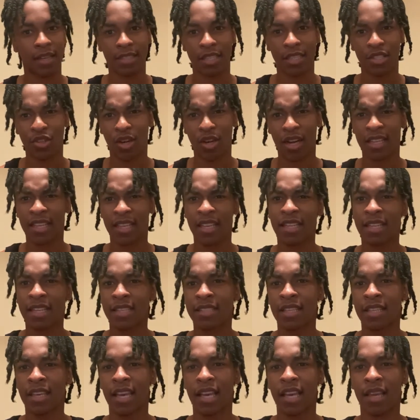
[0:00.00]
They try to get this
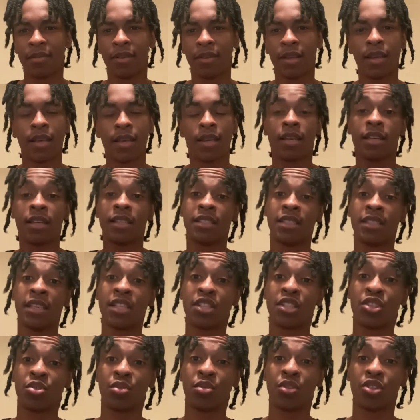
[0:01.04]
game just to